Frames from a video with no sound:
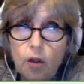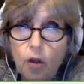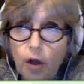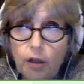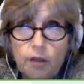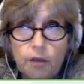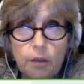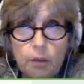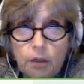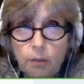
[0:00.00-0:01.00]
has lots
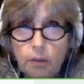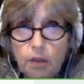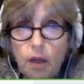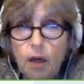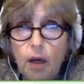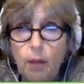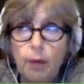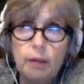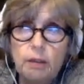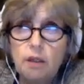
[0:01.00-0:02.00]
of symptoms,
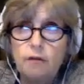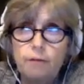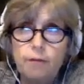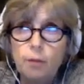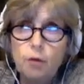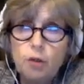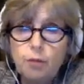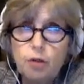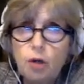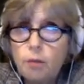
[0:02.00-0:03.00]
but if the
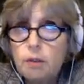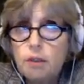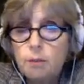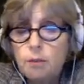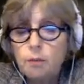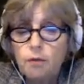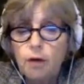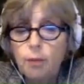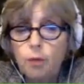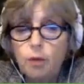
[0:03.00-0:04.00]
most predominant
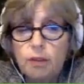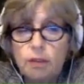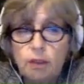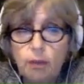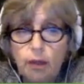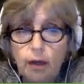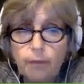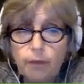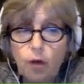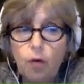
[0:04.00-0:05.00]
symptom of
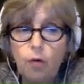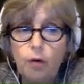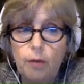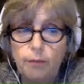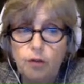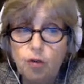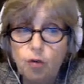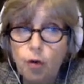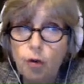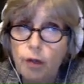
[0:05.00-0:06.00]
hypoglycemia or a
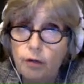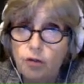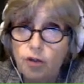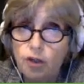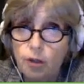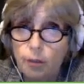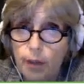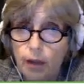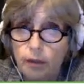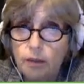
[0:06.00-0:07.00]
soil energy
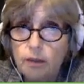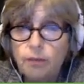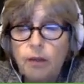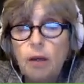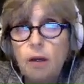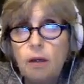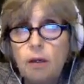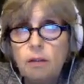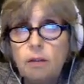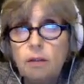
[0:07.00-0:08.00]
imbalance
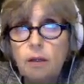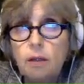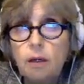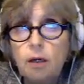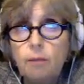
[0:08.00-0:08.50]
is